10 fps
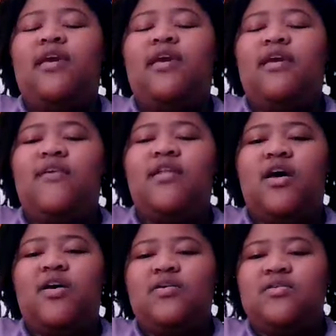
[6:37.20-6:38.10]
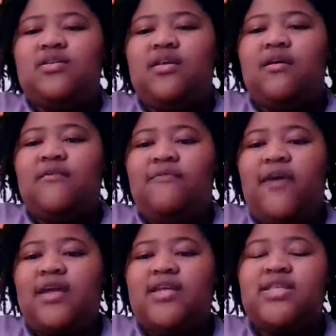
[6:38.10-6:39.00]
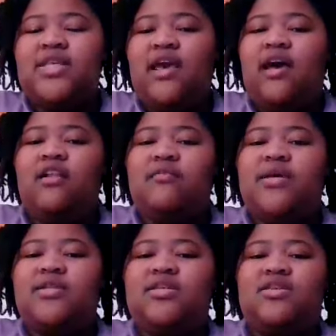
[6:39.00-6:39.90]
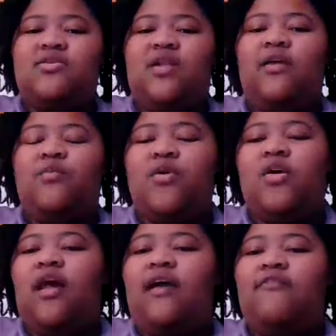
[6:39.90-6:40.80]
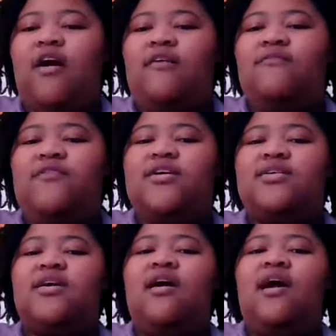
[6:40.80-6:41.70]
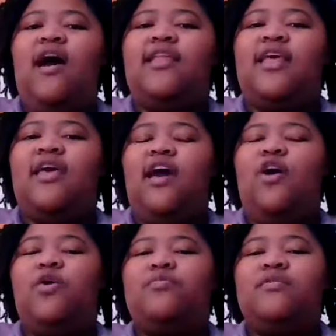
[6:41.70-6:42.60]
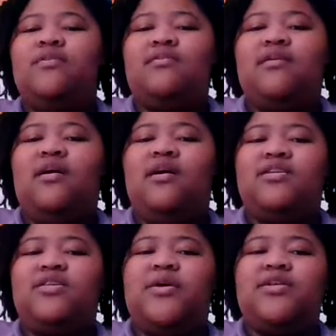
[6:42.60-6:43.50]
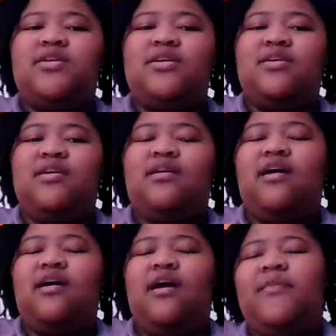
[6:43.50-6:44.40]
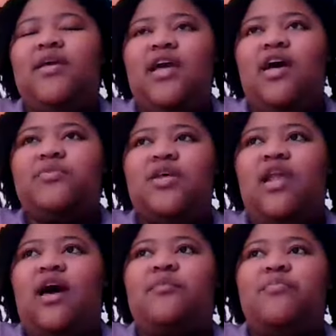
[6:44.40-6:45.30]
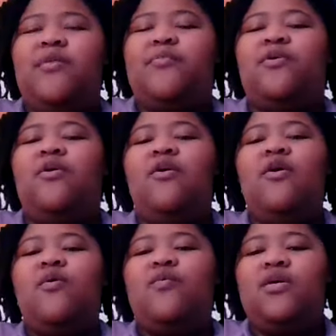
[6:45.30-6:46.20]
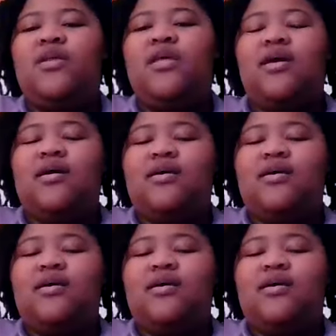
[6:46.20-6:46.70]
Giving those fantasy elements to like real life conflict, I think help especially I mean it helps a lot of people really